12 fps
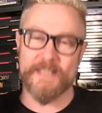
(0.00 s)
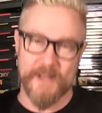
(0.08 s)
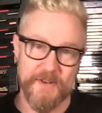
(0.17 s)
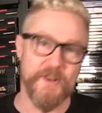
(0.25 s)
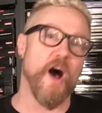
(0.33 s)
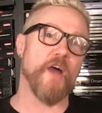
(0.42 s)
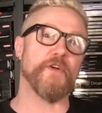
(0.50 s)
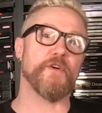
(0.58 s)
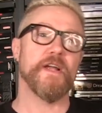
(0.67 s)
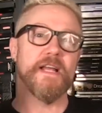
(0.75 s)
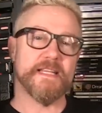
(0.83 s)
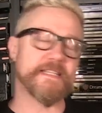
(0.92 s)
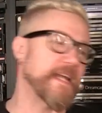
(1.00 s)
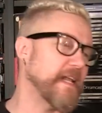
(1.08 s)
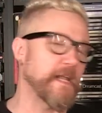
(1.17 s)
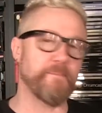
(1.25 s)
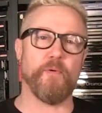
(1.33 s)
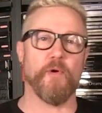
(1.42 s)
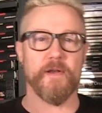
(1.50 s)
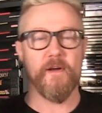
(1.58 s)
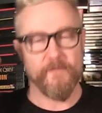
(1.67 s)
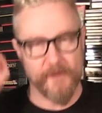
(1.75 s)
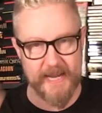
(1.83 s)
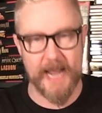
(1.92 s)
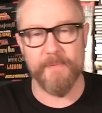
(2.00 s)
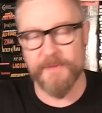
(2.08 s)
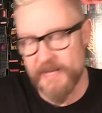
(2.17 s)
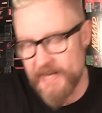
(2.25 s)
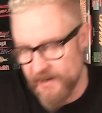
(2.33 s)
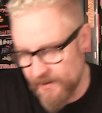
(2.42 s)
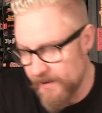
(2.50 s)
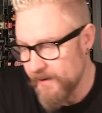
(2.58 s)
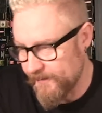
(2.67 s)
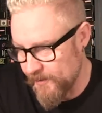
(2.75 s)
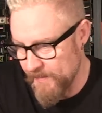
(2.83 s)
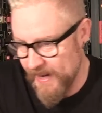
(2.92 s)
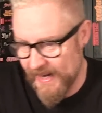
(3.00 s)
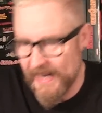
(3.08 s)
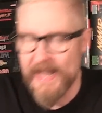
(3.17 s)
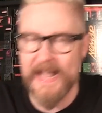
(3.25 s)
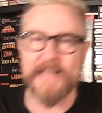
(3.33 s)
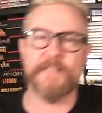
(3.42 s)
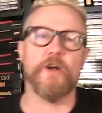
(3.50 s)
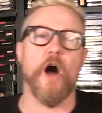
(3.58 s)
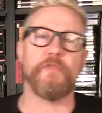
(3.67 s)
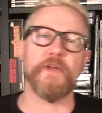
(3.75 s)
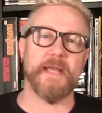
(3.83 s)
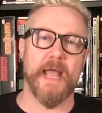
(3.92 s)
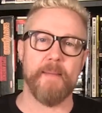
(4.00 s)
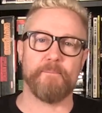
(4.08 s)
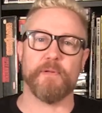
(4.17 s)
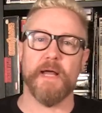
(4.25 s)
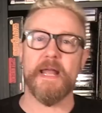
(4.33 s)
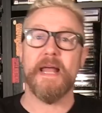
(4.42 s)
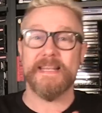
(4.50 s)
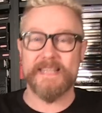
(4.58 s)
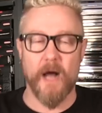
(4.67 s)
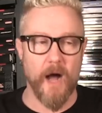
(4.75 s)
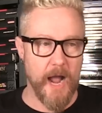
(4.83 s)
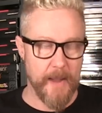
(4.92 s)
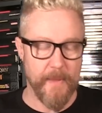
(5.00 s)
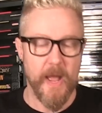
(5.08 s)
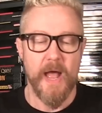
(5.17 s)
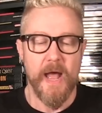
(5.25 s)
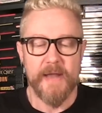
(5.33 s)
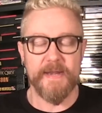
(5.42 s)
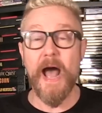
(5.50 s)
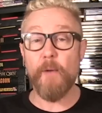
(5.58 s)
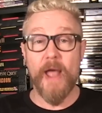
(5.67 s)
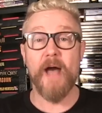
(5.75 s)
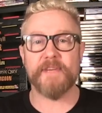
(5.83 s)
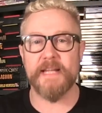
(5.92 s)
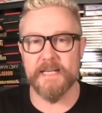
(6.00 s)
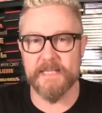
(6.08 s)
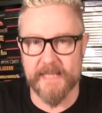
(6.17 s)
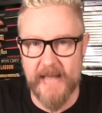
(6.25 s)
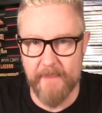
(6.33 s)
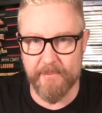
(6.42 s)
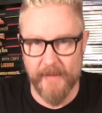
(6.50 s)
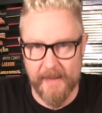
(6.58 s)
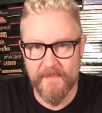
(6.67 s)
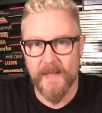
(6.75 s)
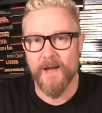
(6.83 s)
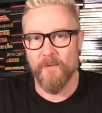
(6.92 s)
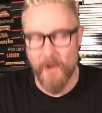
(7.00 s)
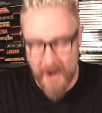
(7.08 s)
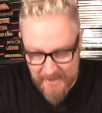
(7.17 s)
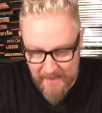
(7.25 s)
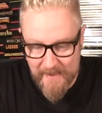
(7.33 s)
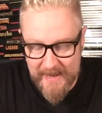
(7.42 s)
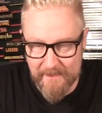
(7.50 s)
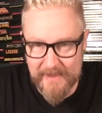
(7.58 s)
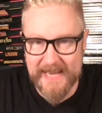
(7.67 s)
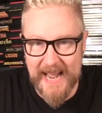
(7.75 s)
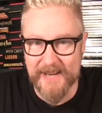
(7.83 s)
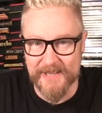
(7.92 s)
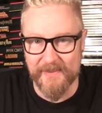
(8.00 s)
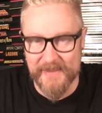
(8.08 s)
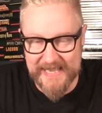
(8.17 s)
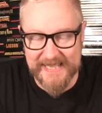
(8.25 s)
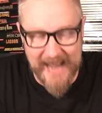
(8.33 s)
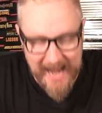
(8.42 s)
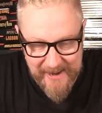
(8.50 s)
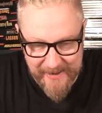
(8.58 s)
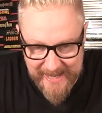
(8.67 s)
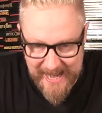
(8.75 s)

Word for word: is another selling point for Game of the Year for me. It's got the gameplay time. Now we have to get into the gameplay. We're the meat and potatoes of this entire